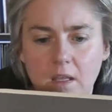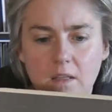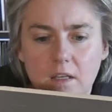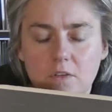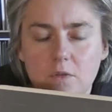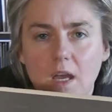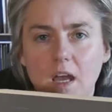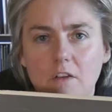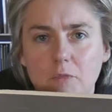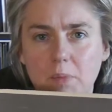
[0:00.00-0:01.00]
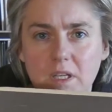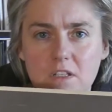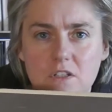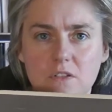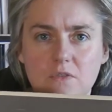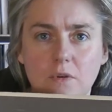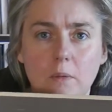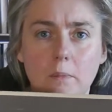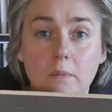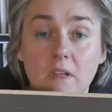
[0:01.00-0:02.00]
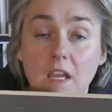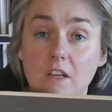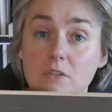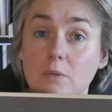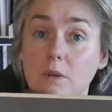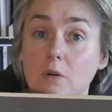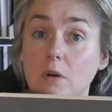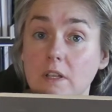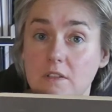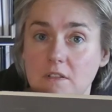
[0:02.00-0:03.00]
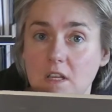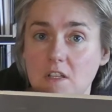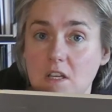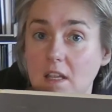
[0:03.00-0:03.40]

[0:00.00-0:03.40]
that you have pictures from the actual recording session.